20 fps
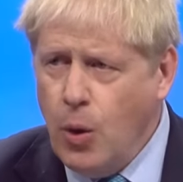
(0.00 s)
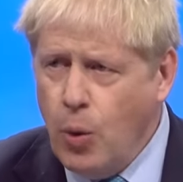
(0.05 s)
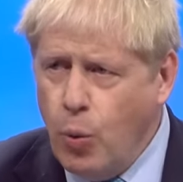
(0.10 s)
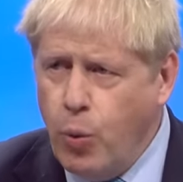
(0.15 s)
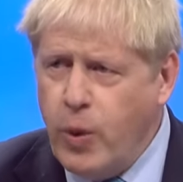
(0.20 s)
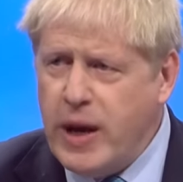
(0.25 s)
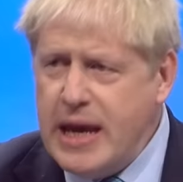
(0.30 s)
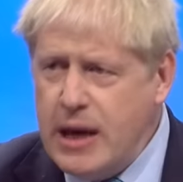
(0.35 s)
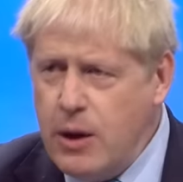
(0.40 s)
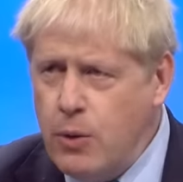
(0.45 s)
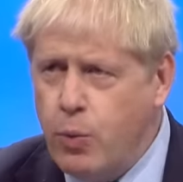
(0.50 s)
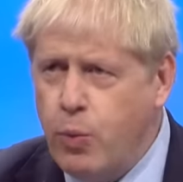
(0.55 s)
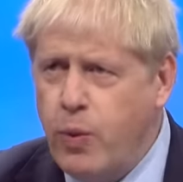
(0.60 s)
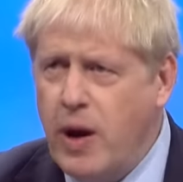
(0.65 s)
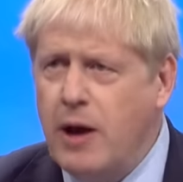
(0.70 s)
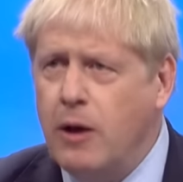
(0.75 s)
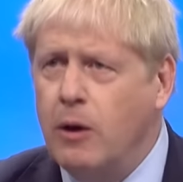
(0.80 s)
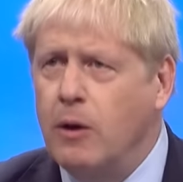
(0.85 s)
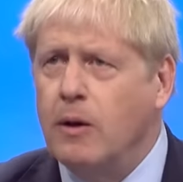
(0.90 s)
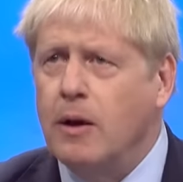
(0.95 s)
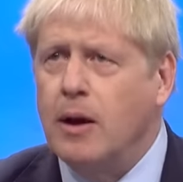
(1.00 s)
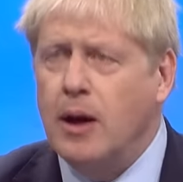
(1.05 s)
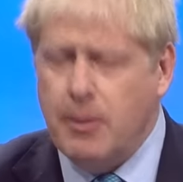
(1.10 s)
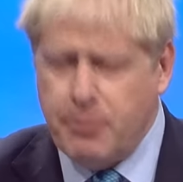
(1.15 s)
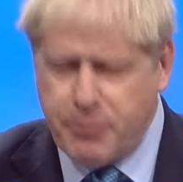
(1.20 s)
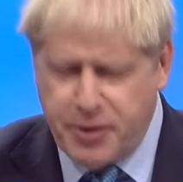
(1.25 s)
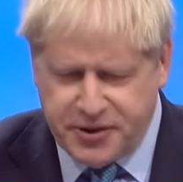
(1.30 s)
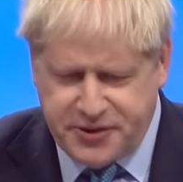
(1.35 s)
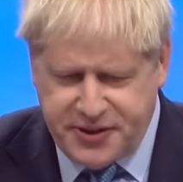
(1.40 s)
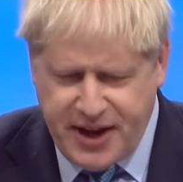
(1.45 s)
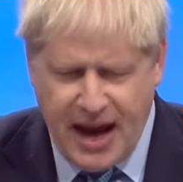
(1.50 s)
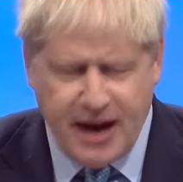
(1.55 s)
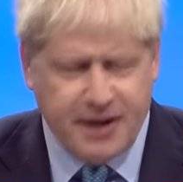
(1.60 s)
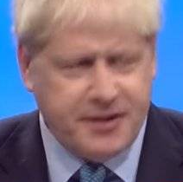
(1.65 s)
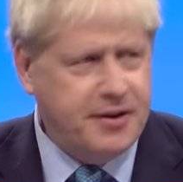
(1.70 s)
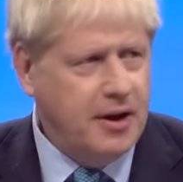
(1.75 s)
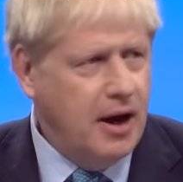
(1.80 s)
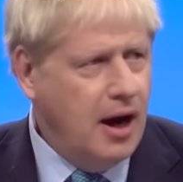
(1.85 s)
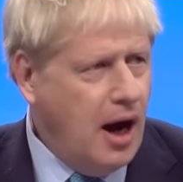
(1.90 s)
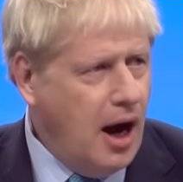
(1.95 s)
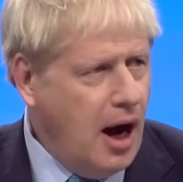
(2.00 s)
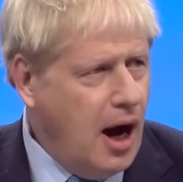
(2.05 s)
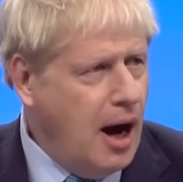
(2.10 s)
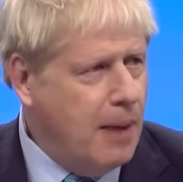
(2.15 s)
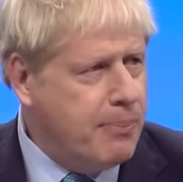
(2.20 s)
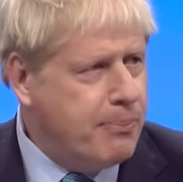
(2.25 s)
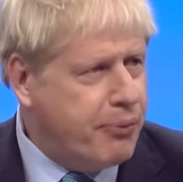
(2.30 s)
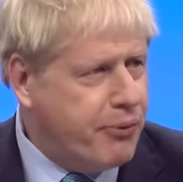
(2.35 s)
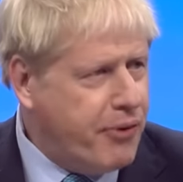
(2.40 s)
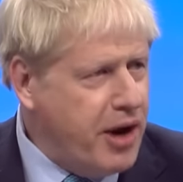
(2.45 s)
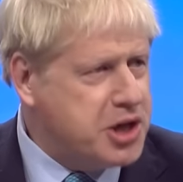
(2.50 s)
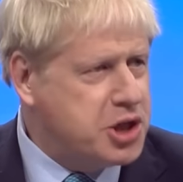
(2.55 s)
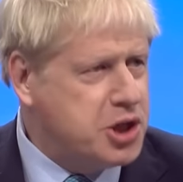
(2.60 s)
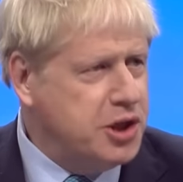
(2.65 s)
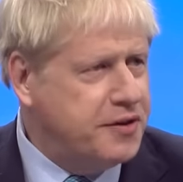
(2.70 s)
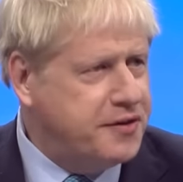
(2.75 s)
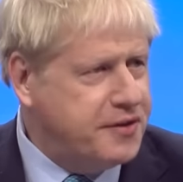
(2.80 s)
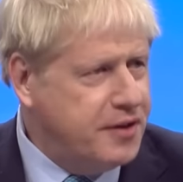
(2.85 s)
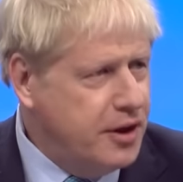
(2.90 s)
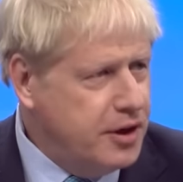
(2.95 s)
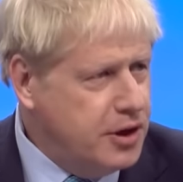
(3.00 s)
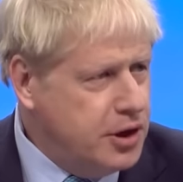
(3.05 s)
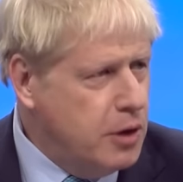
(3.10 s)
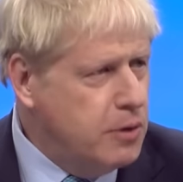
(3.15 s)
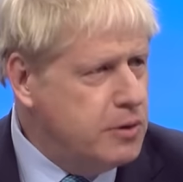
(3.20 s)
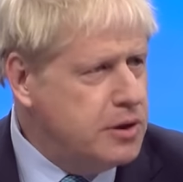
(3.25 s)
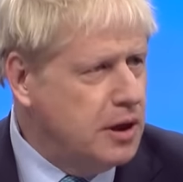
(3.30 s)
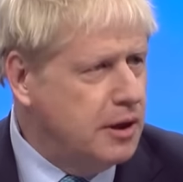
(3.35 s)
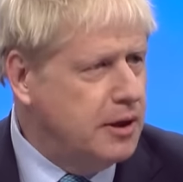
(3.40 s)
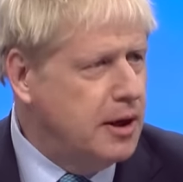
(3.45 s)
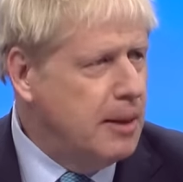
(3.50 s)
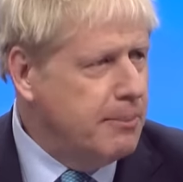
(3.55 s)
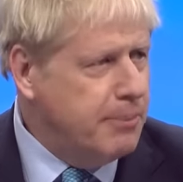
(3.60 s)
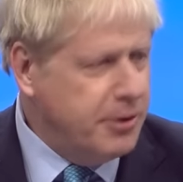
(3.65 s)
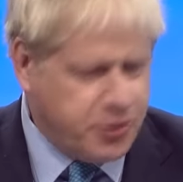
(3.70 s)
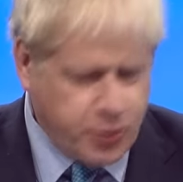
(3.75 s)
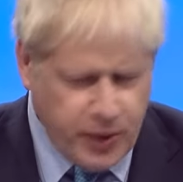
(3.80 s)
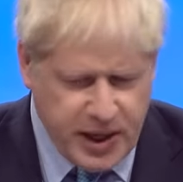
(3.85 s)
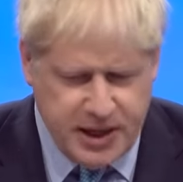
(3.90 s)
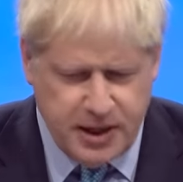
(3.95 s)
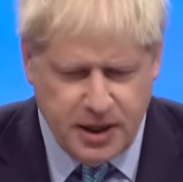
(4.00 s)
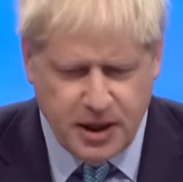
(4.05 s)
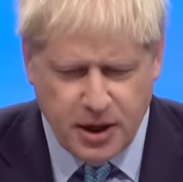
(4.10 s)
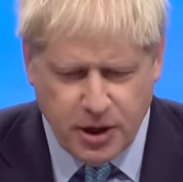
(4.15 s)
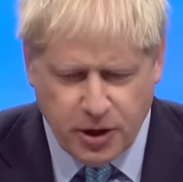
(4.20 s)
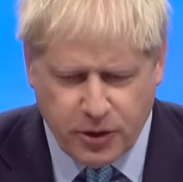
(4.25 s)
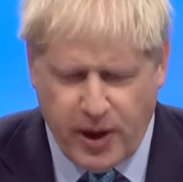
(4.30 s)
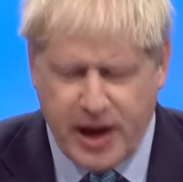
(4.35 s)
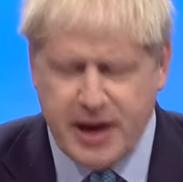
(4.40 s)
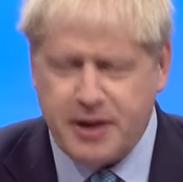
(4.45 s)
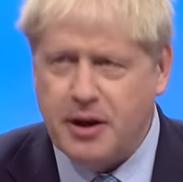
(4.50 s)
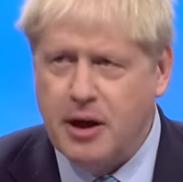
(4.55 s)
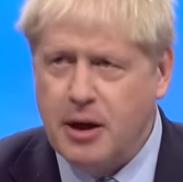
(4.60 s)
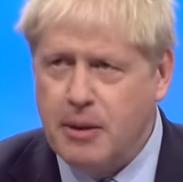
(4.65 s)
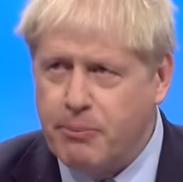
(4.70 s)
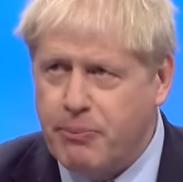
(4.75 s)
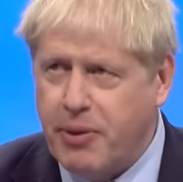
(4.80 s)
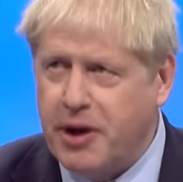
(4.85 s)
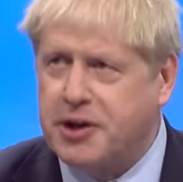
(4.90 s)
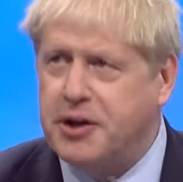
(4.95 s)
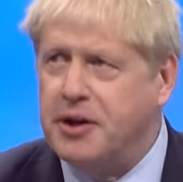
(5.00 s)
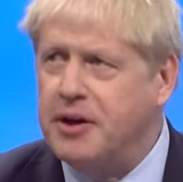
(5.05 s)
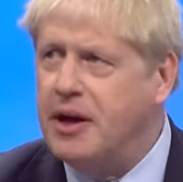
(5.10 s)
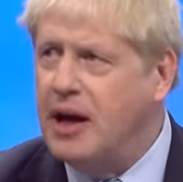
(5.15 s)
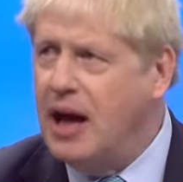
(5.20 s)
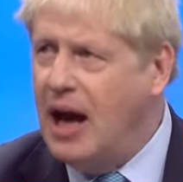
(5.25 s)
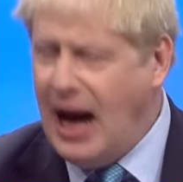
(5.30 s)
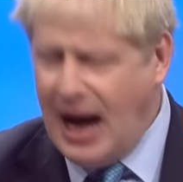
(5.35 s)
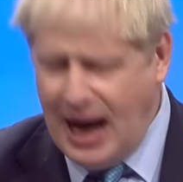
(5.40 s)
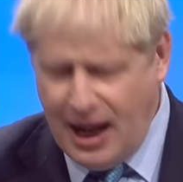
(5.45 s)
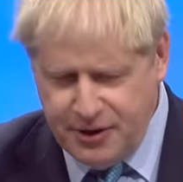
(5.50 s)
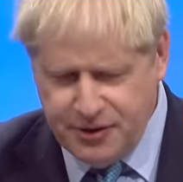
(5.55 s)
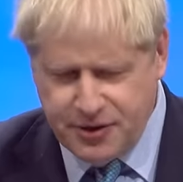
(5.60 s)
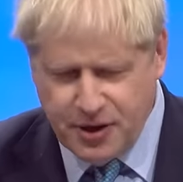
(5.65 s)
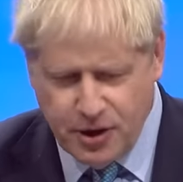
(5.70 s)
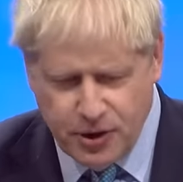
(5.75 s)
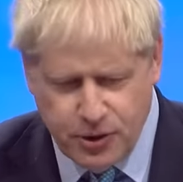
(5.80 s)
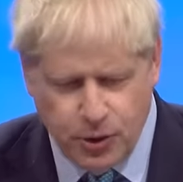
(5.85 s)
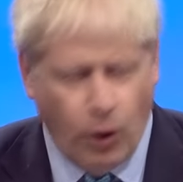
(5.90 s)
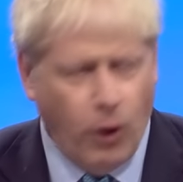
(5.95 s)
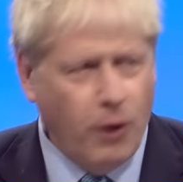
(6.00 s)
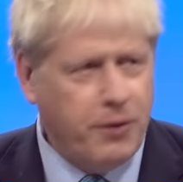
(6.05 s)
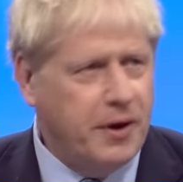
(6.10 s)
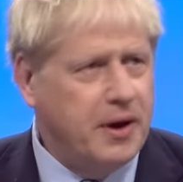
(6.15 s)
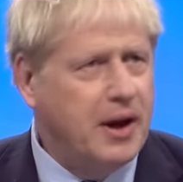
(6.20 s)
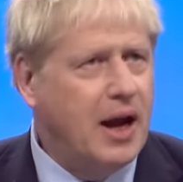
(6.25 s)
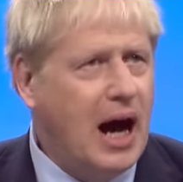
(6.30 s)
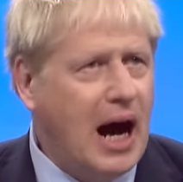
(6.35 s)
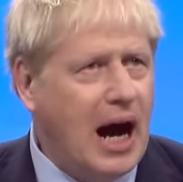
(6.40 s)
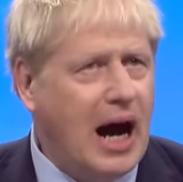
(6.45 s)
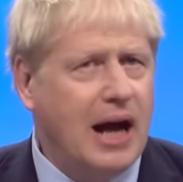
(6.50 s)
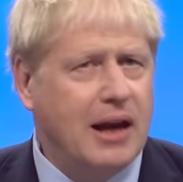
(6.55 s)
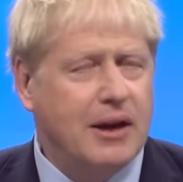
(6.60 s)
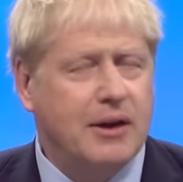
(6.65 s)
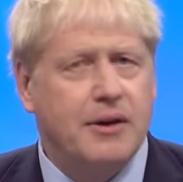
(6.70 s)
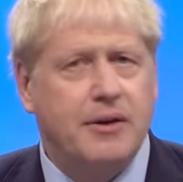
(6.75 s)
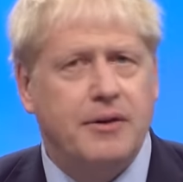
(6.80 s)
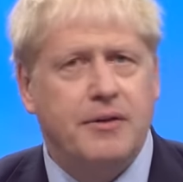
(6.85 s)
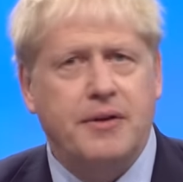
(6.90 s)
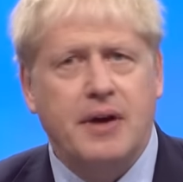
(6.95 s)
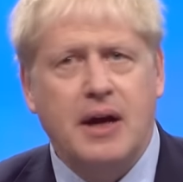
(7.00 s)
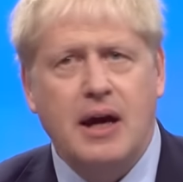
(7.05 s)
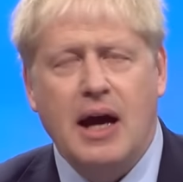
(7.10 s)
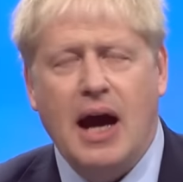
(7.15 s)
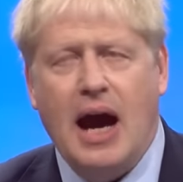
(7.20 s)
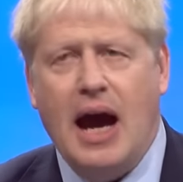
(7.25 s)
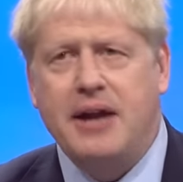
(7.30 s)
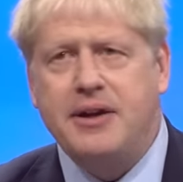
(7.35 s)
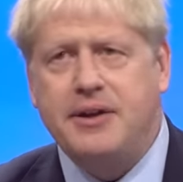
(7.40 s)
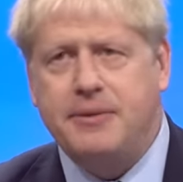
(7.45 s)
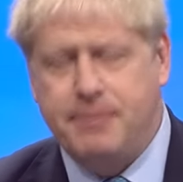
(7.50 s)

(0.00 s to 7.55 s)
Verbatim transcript: we will protect our precious union between Great Britain and Northern Ireland. And